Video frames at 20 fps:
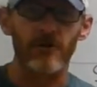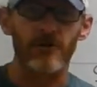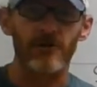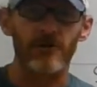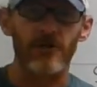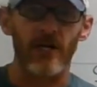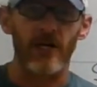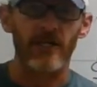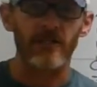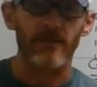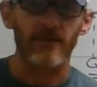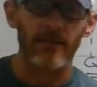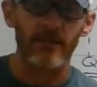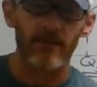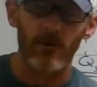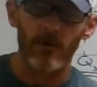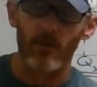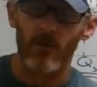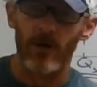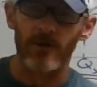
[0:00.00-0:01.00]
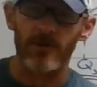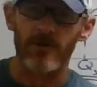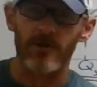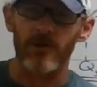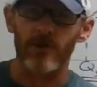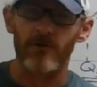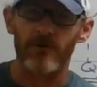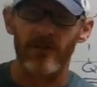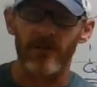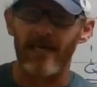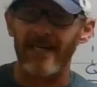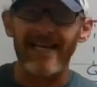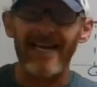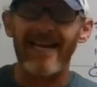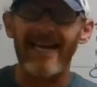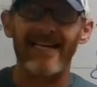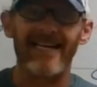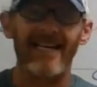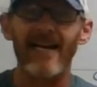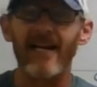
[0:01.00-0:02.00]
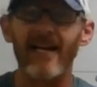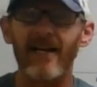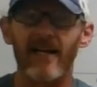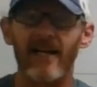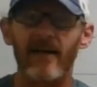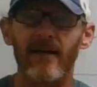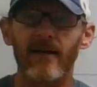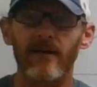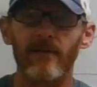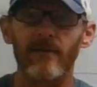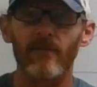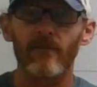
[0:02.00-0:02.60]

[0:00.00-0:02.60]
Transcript: there's tons of people who want shoes and they can't get it,